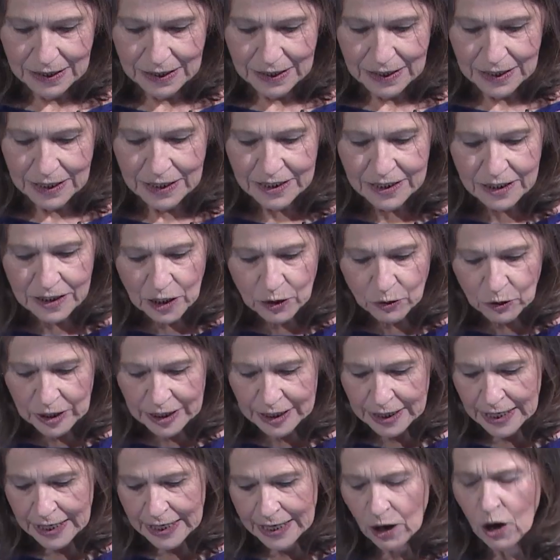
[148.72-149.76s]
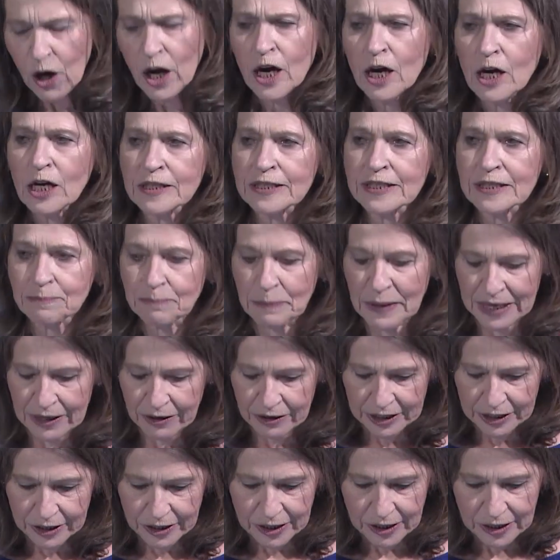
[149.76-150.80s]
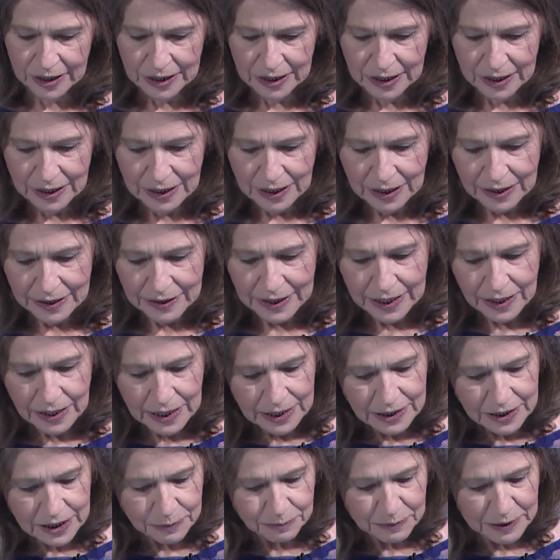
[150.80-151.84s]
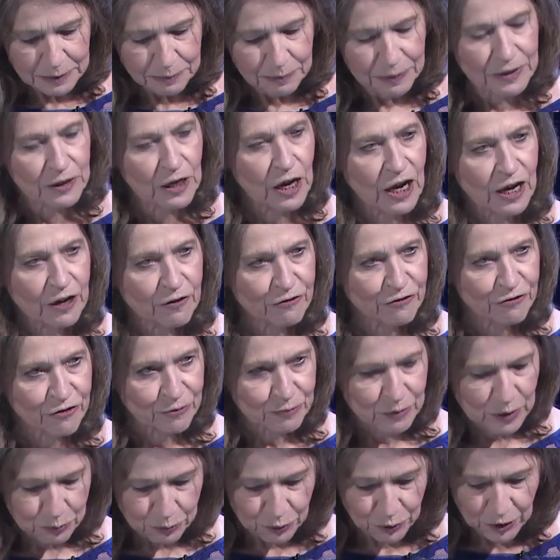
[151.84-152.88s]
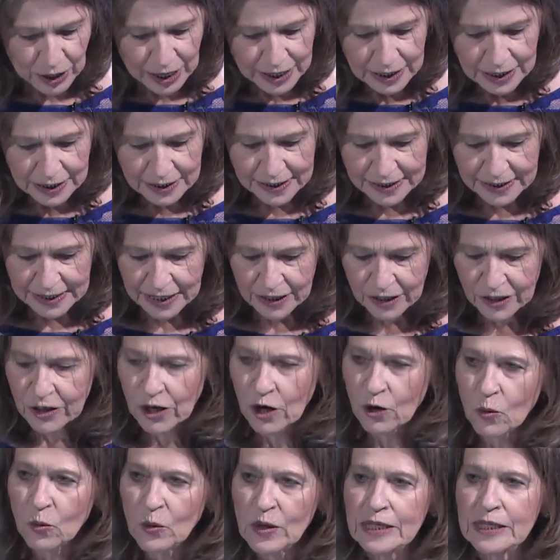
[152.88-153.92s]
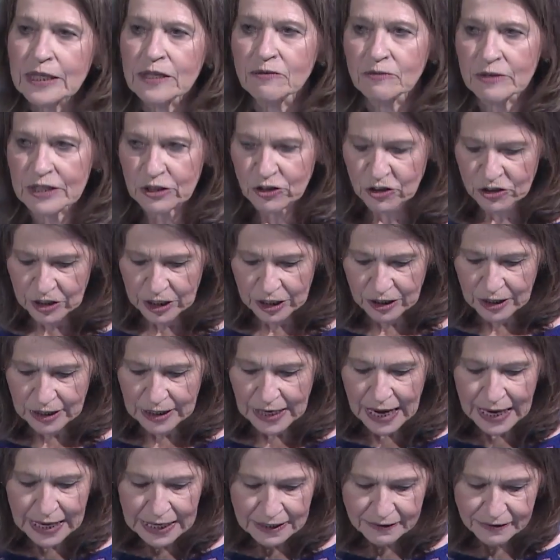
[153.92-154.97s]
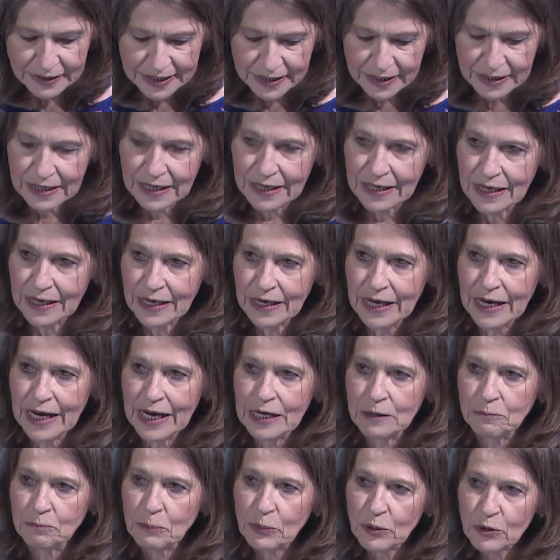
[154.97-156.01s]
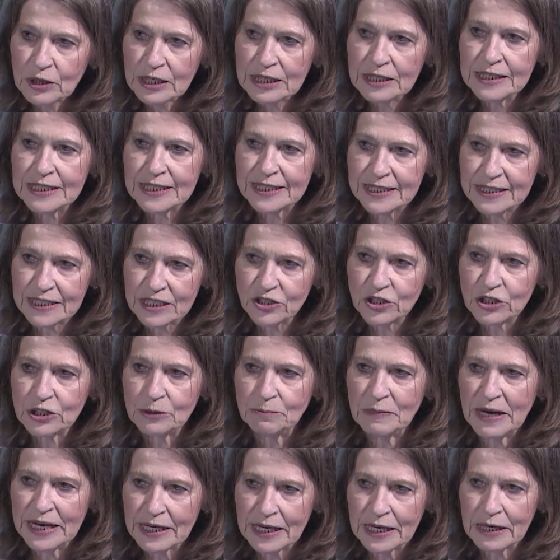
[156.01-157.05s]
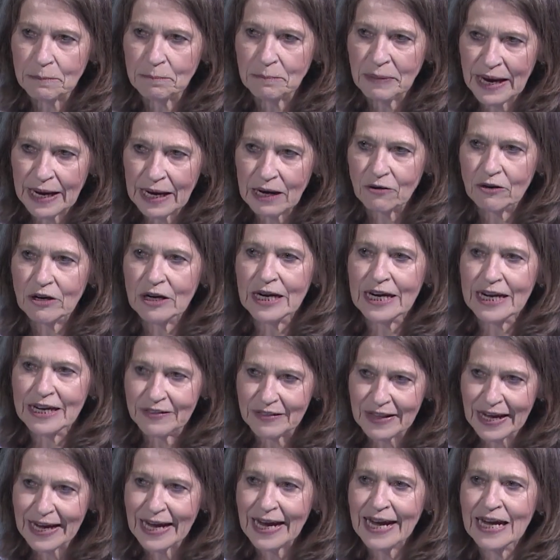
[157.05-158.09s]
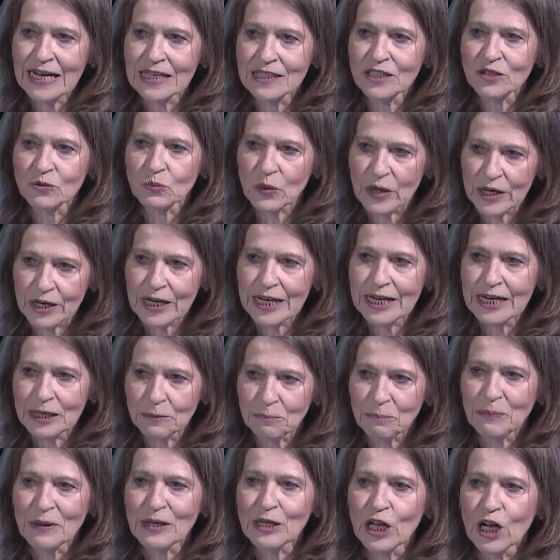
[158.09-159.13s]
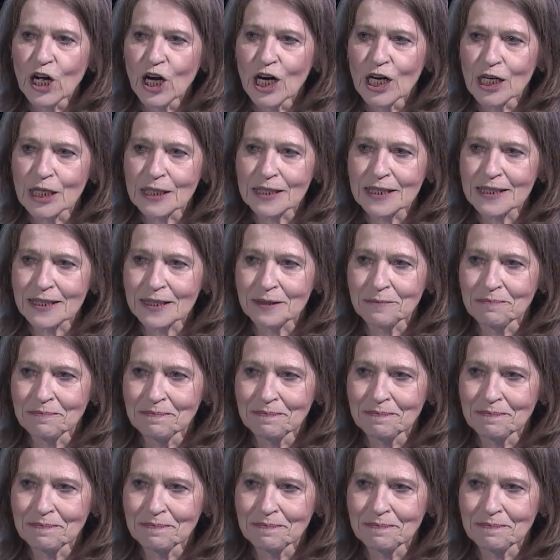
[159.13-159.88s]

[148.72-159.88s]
is lowering the cost barrier that cuts people off from the products they know will enrich their lives and putting decision-making power in the hands where it belongs.